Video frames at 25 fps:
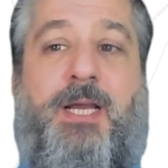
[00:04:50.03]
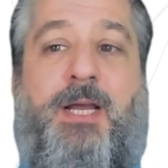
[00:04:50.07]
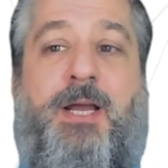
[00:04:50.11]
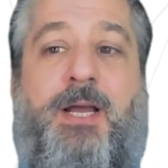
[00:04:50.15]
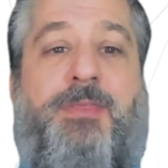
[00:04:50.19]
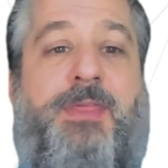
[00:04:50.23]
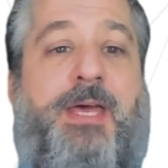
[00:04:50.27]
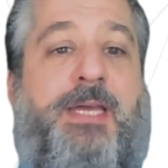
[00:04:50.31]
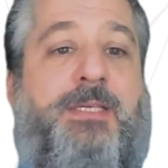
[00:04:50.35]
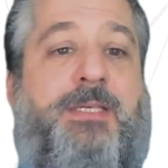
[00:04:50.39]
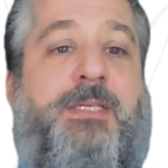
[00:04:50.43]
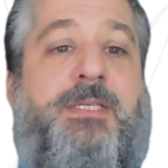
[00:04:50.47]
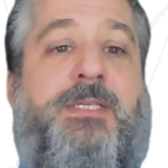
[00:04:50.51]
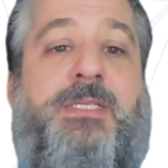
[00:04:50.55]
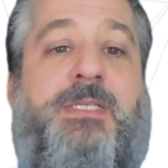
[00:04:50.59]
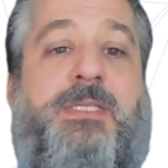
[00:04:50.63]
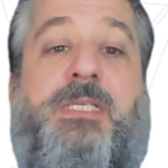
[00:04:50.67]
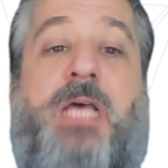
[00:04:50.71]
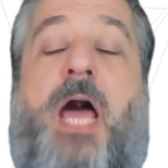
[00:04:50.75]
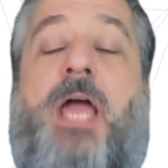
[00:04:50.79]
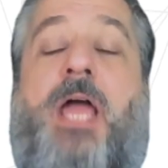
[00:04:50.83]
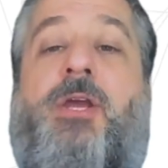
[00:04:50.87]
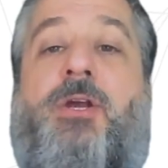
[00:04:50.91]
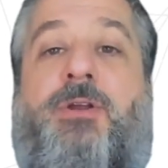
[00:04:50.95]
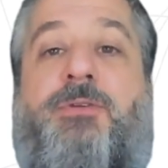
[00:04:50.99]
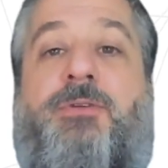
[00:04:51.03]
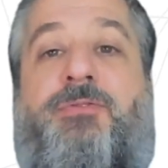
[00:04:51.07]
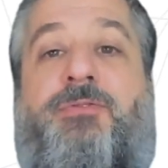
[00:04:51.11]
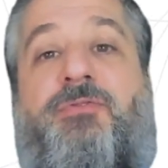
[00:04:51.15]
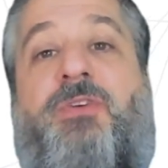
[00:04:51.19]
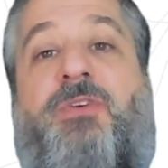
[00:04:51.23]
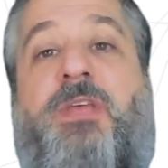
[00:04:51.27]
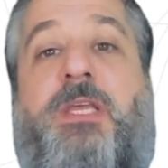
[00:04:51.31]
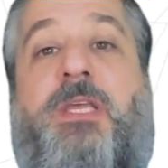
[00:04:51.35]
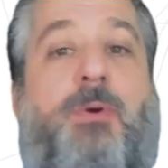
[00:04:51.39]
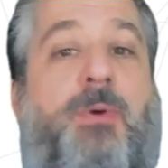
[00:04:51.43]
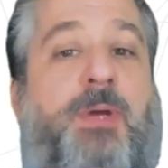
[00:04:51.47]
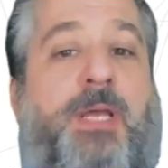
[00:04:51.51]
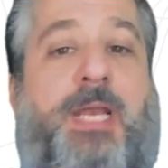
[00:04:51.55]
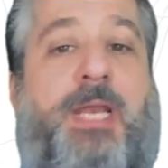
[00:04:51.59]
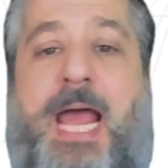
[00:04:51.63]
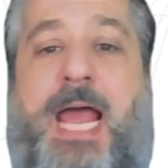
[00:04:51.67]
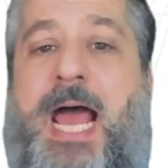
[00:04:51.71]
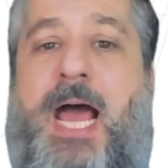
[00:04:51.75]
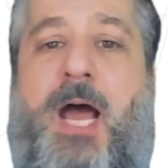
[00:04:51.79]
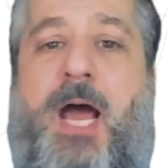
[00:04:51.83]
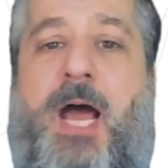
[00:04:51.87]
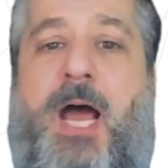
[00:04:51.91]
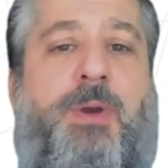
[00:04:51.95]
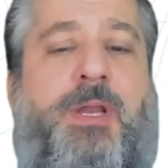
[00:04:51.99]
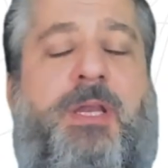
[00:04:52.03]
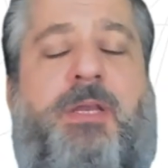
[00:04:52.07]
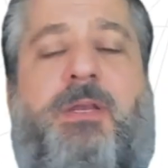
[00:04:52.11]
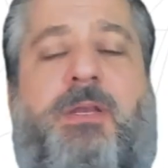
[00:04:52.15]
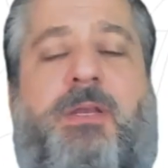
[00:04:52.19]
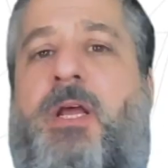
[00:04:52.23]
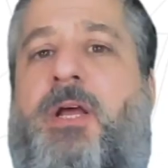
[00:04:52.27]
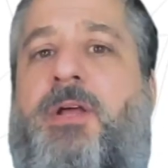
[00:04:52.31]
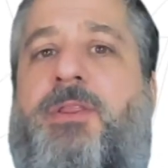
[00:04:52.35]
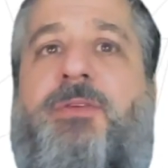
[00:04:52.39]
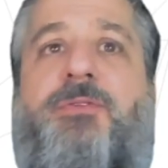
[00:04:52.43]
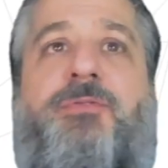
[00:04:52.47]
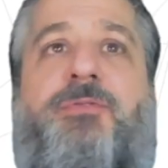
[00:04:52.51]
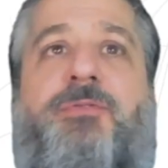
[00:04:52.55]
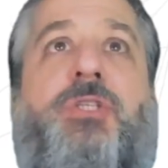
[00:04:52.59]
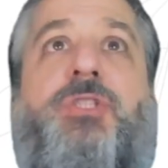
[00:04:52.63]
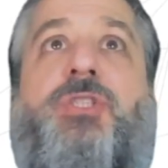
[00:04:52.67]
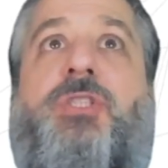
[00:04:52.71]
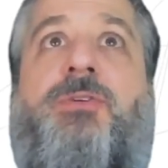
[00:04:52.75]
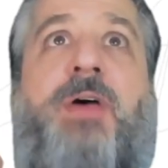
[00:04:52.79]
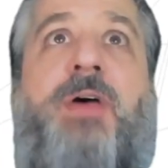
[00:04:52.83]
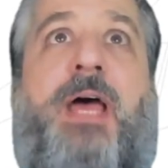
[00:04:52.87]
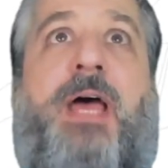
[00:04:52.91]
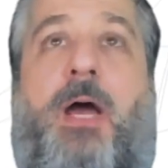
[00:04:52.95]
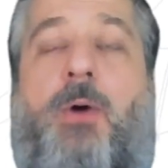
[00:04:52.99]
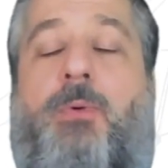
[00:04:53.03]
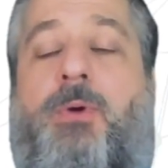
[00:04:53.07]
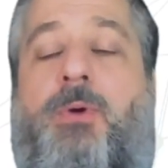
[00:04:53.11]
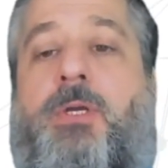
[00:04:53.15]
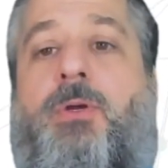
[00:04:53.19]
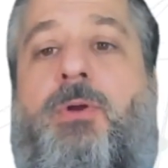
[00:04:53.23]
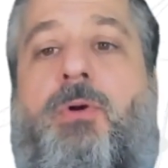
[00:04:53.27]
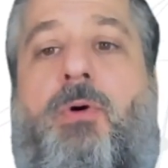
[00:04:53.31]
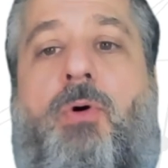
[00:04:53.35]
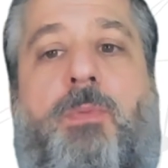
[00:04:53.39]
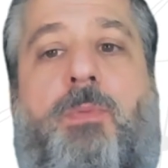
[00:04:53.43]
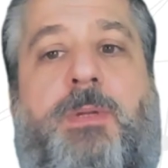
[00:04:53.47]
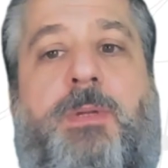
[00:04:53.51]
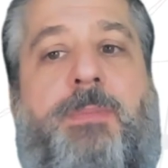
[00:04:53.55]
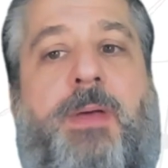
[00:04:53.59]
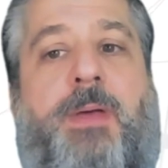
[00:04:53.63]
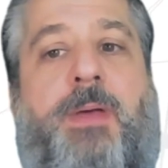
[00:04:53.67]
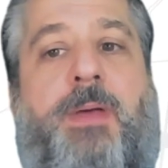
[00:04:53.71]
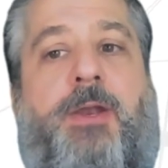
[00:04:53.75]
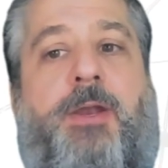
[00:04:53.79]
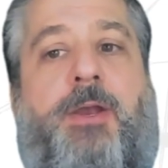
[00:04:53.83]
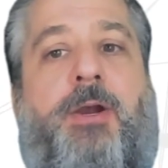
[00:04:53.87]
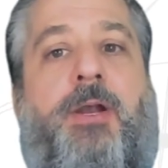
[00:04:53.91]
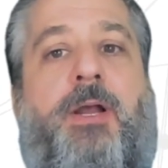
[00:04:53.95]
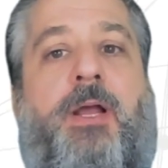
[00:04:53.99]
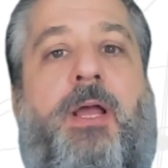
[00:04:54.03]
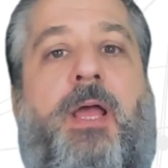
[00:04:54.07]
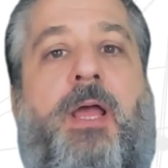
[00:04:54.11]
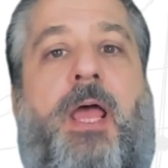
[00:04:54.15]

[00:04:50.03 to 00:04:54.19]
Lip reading: that desire to figure it out and the vision of how it could all be better,